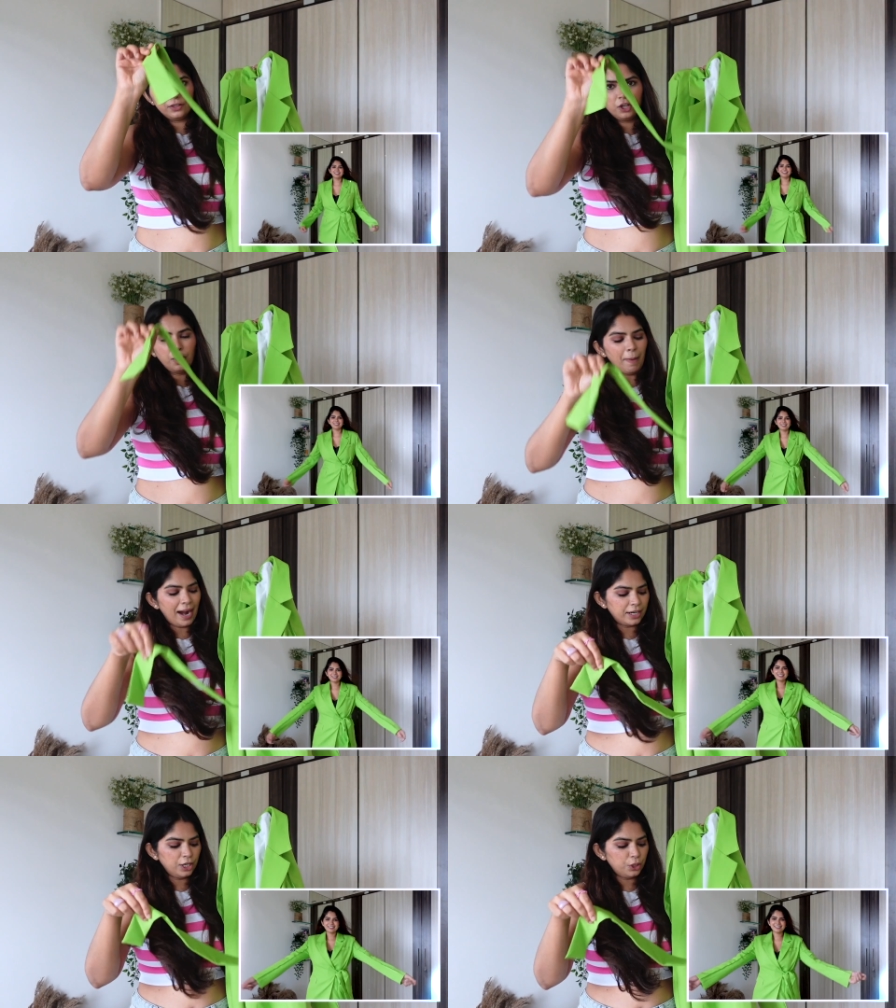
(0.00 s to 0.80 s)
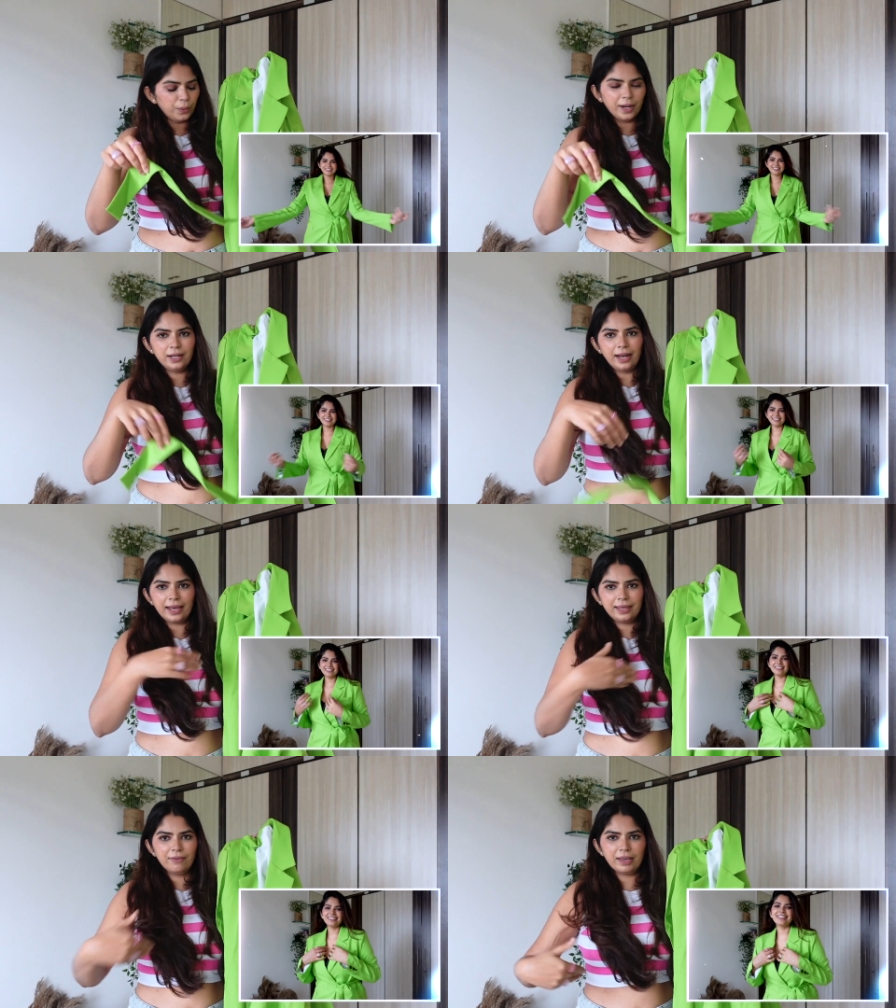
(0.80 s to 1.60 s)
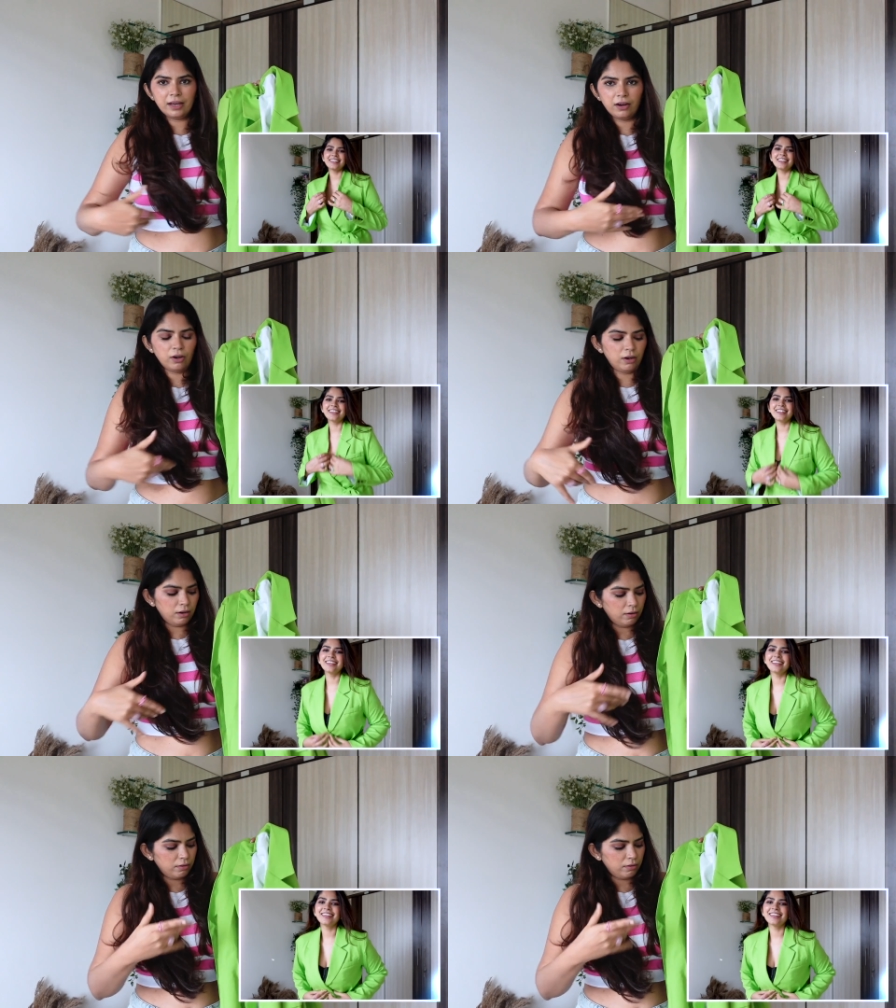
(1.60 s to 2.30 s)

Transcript: you know, pattern to it, like giving a